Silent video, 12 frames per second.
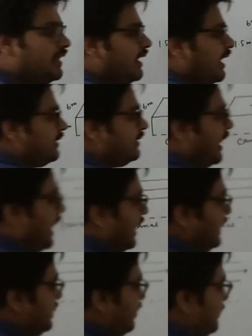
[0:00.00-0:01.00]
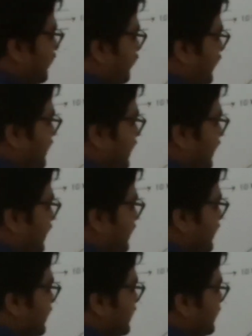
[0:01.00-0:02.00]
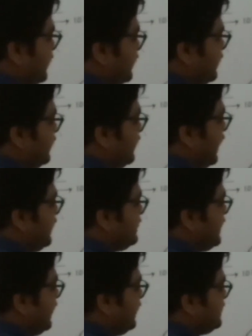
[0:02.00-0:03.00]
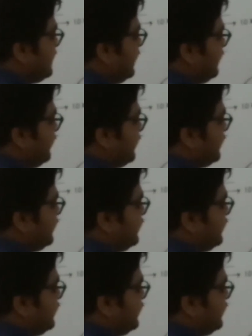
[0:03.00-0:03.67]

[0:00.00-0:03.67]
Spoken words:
and the height of the water, that is 8 centimeter.